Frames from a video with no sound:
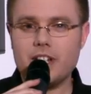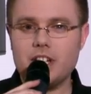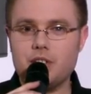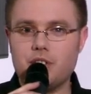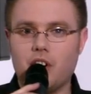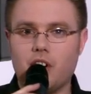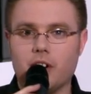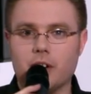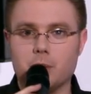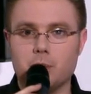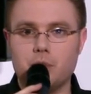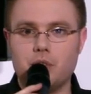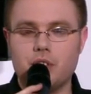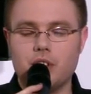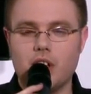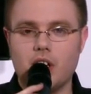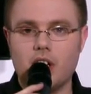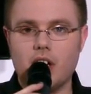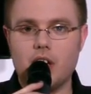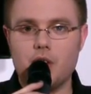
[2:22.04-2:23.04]
many
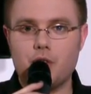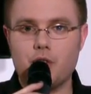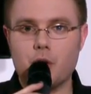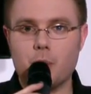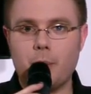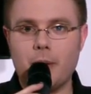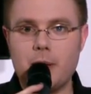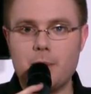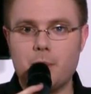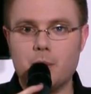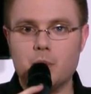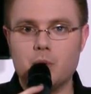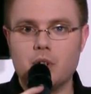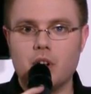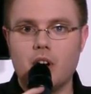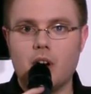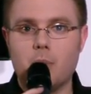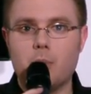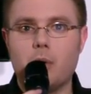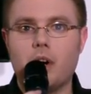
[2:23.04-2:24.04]
times is that
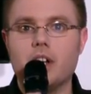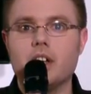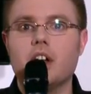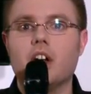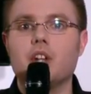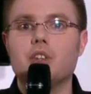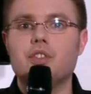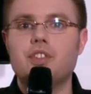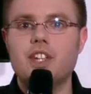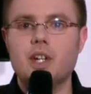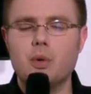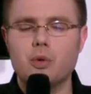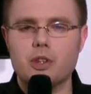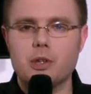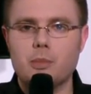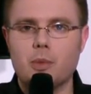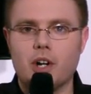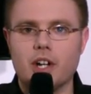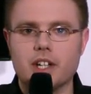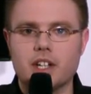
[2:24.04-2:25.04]
people might
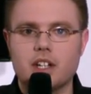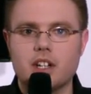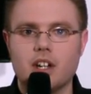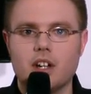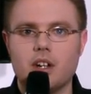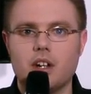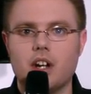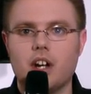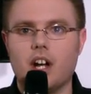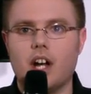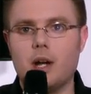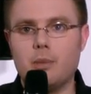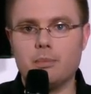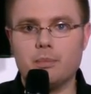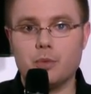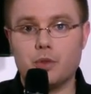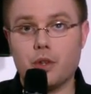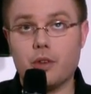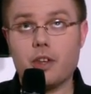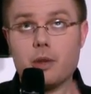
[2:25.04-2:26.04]
tilt the mic
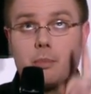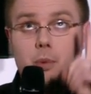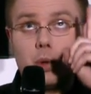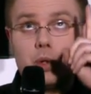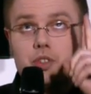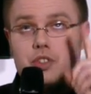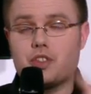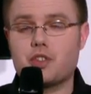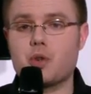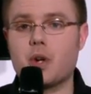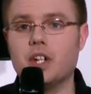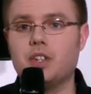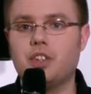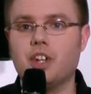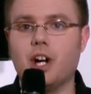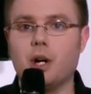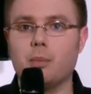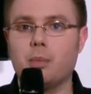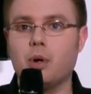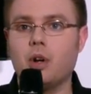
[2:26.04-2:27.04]
um, so that it points
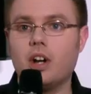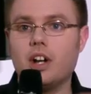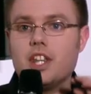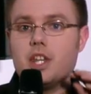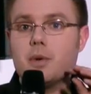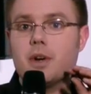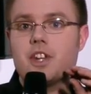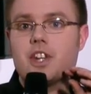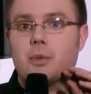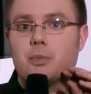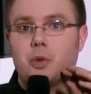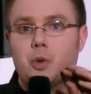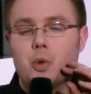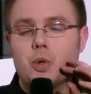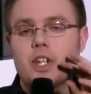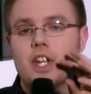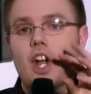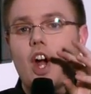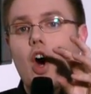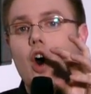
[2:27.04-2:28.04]
straight up. You end up
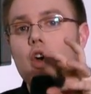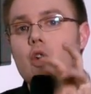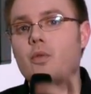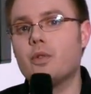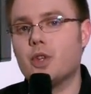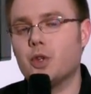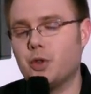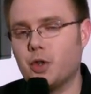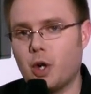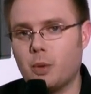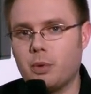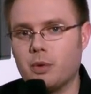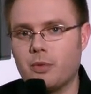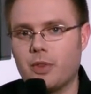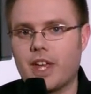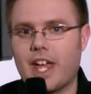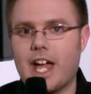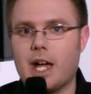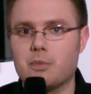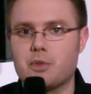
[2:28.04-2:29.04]
talking over the top
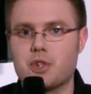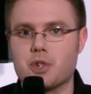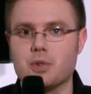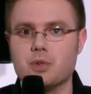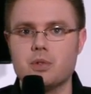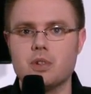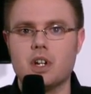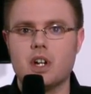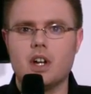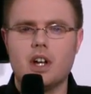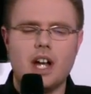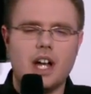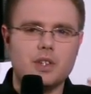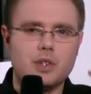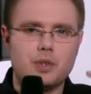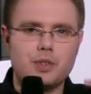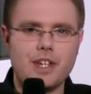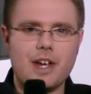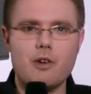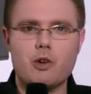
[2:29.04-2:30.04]
of the capsule
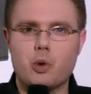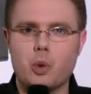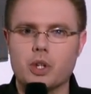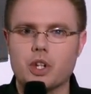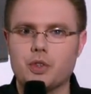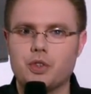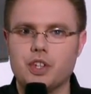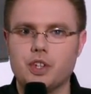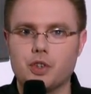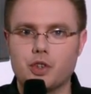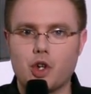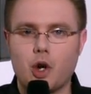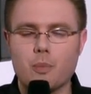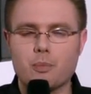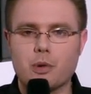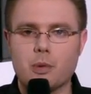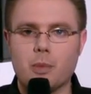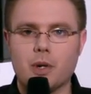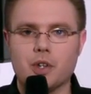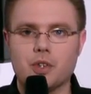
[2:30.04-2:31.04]
and the sound quality is
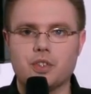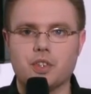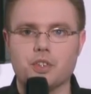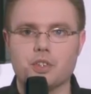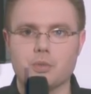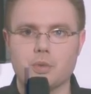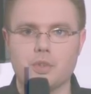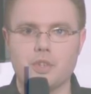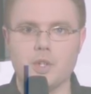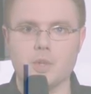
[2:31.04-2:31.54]
compromised as a